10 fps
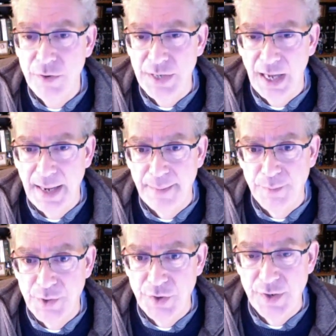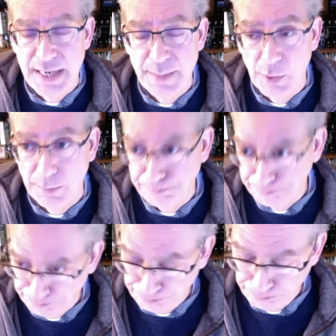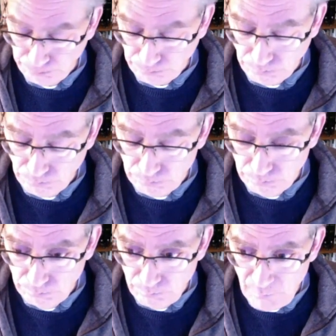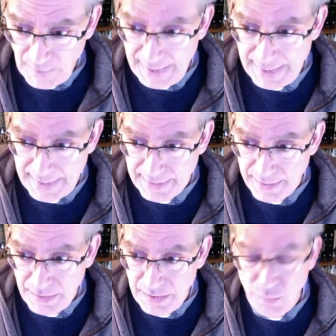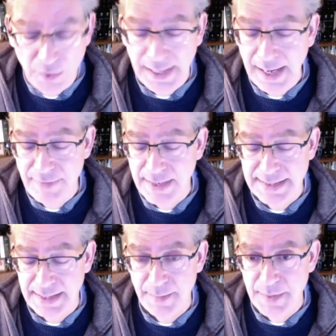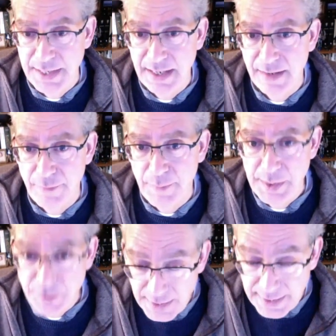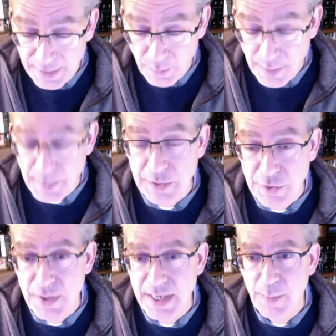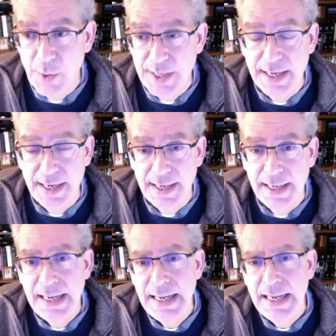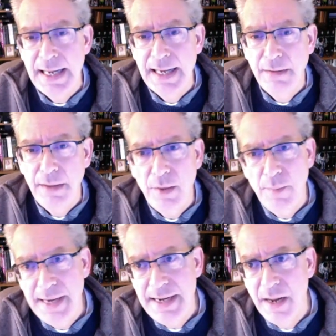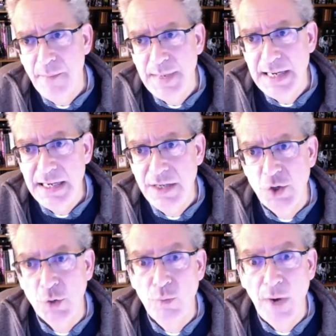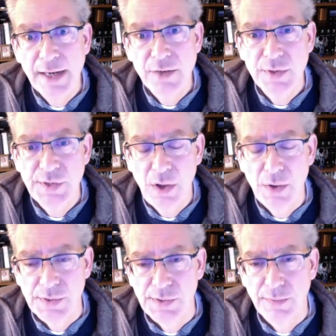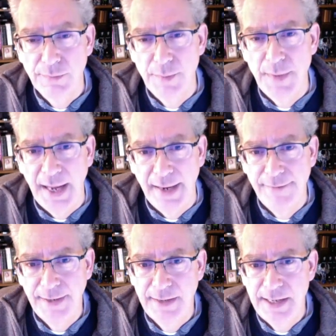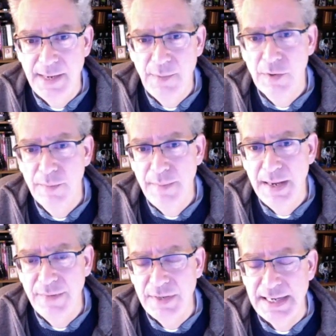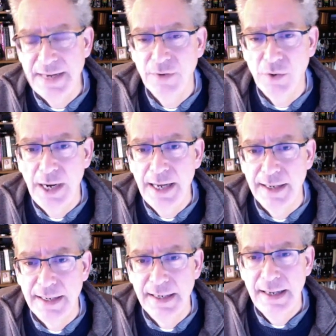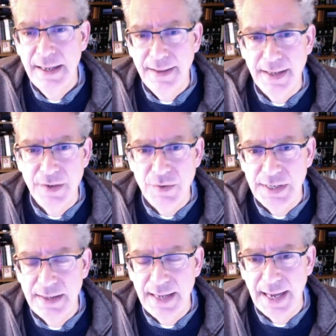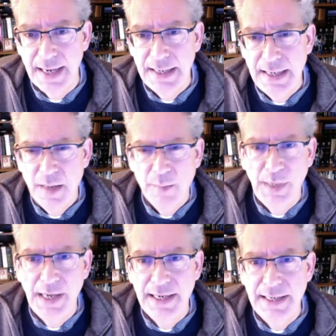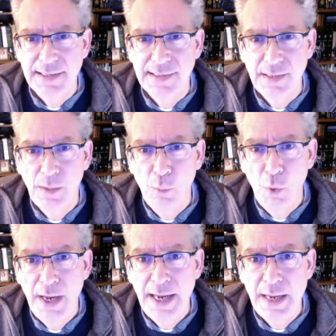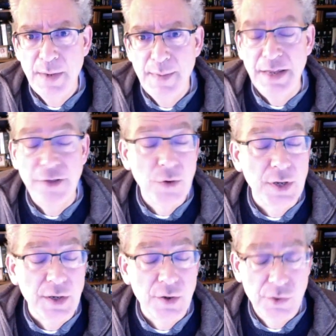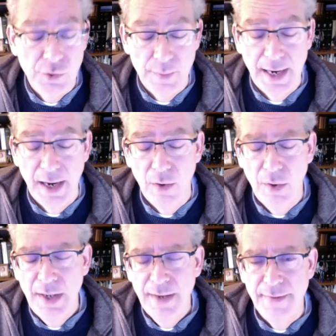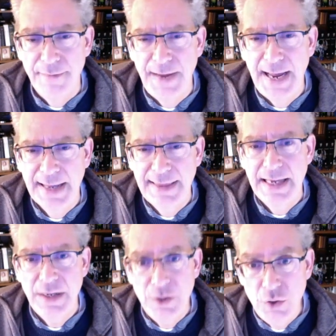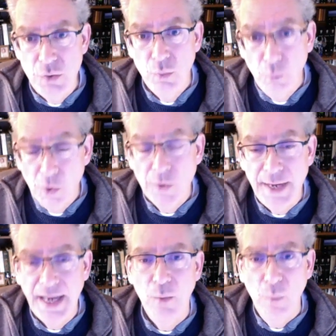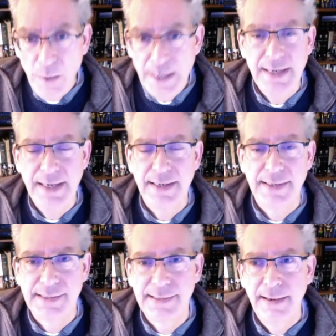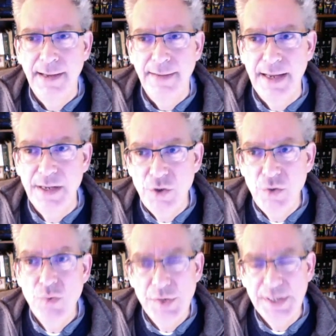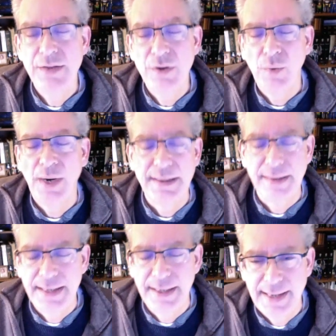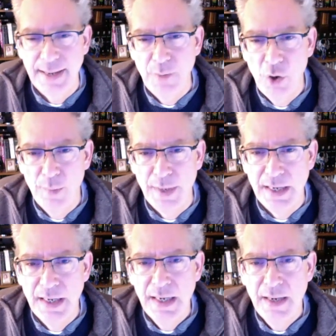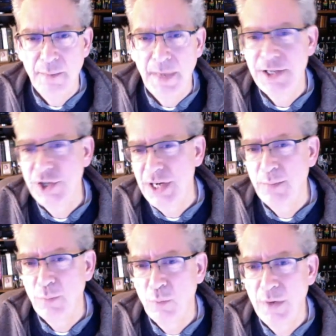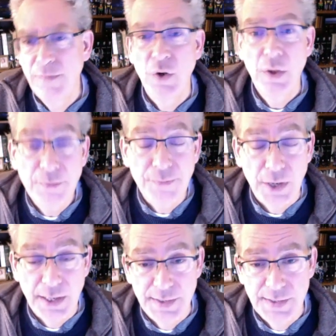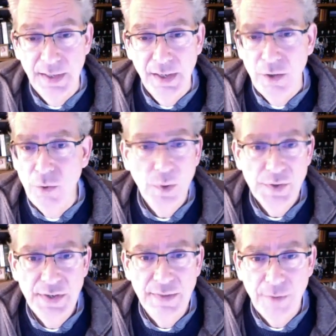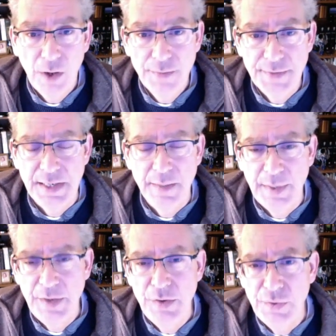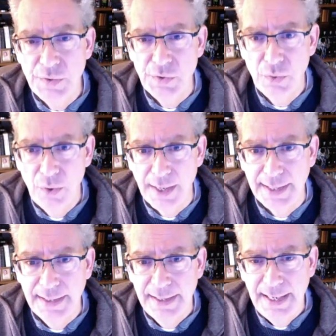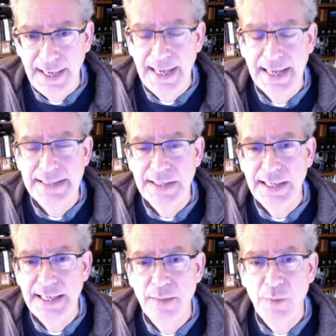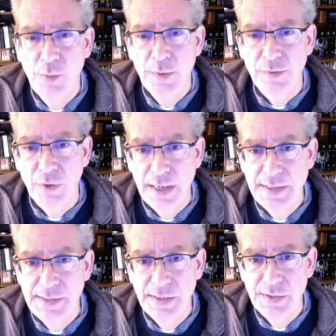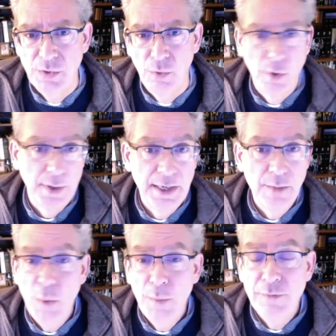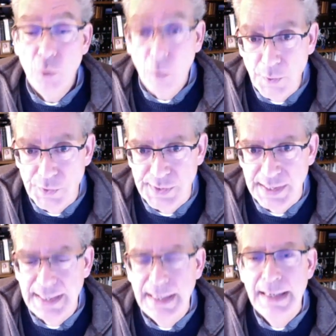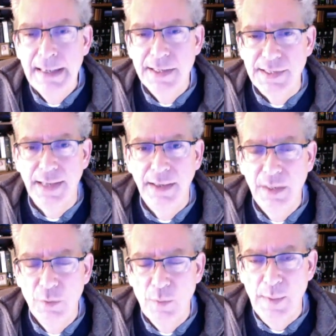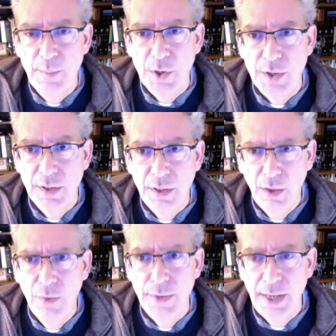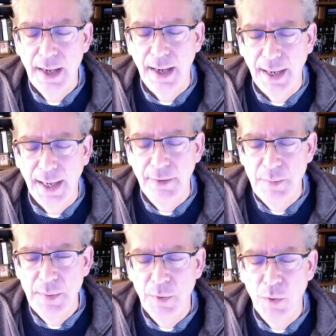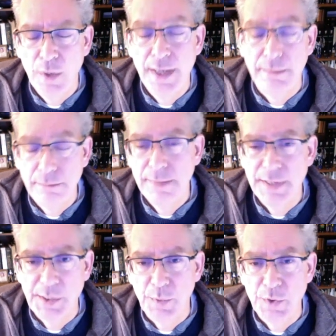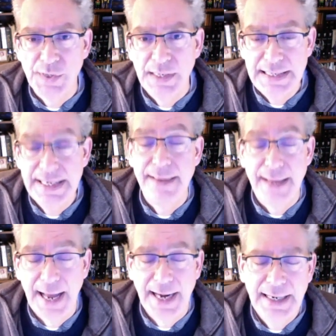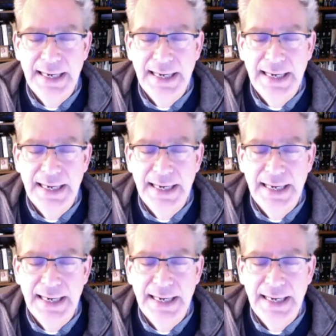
time to your neighbor. And you didn't really have that time to give, but you did anyway because your neighbor needed it there may not be direct results from that. In fact, the neighbor may even take for granted that you did that. But in some way, maybe 30 years from now, the fact that you were that witness, that you did the right thing at that moment, might shape one of your other friends who wasn't involved in it but knew the story and in a moment of crisis or in a moment of normalcy suddenly remembered, oh yeah, I remember when this person did that